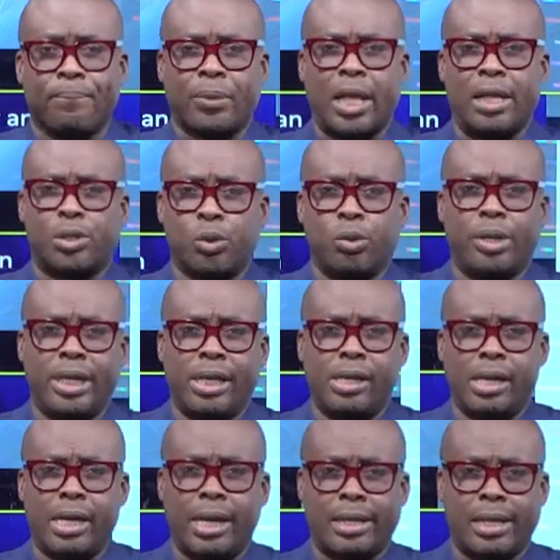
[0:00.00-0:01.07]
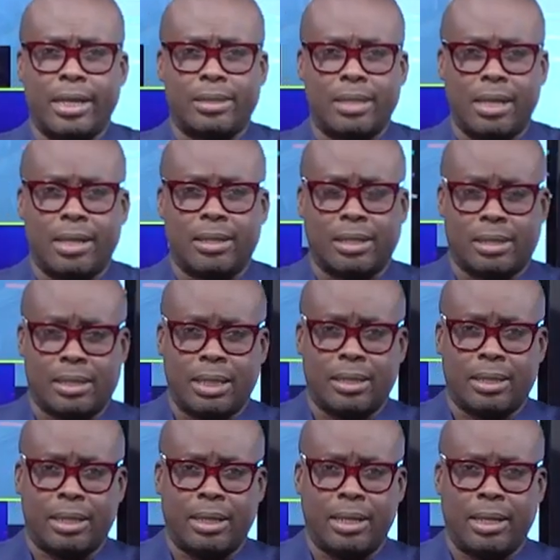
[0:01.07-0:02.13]
And so he exited
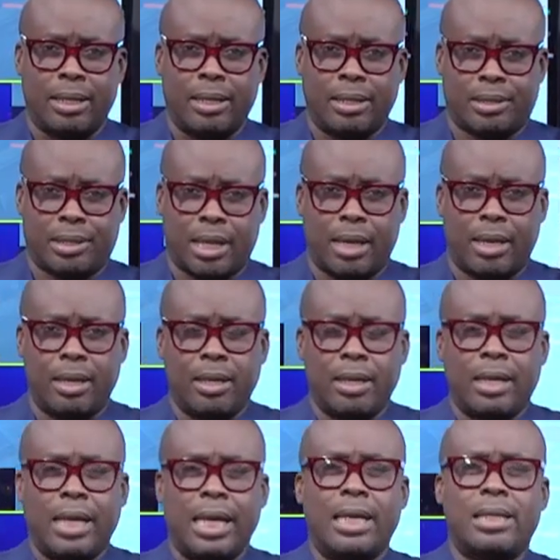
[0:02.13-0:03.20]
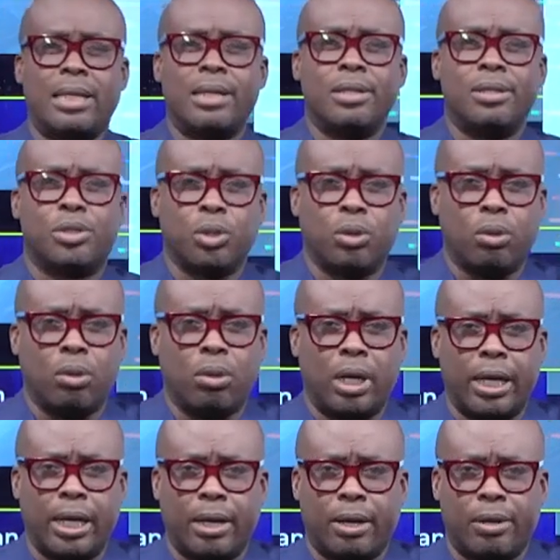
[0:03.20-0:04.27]
the chair. And then Joe
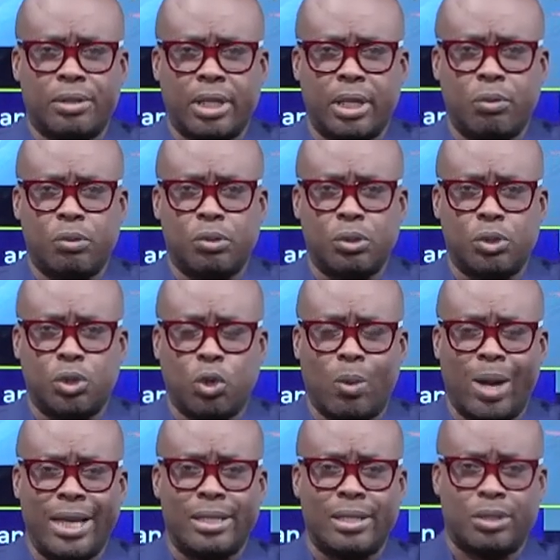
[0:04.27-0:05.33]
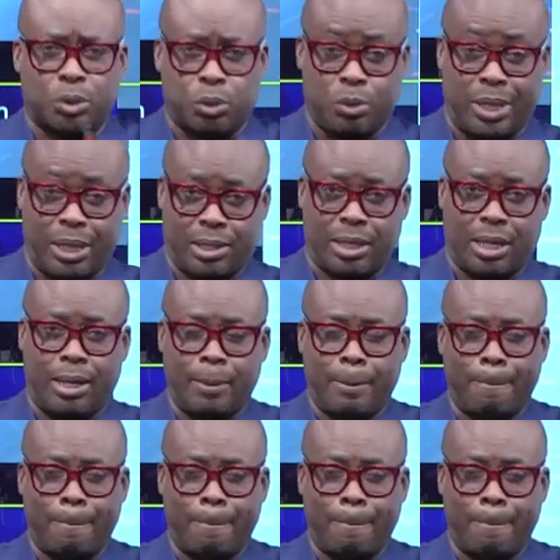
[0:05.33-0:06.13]
Wise took the chair.